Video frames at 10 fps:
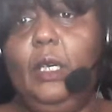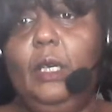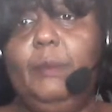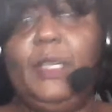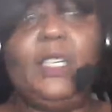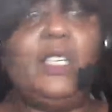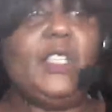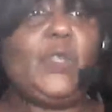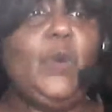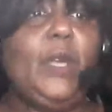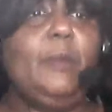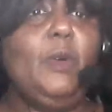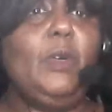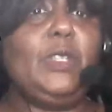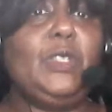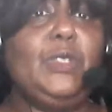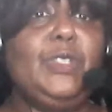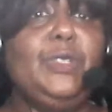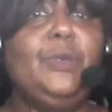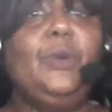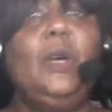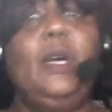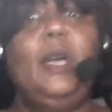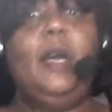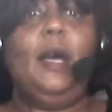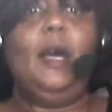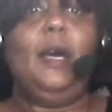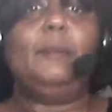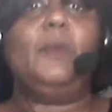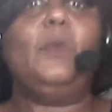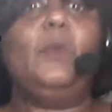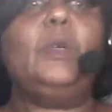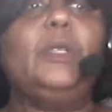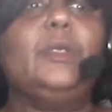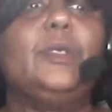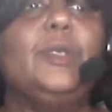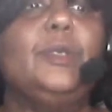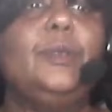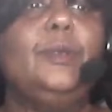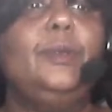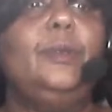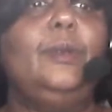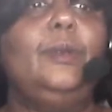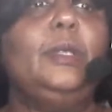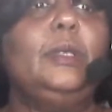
because what I'm going to do, I'm going to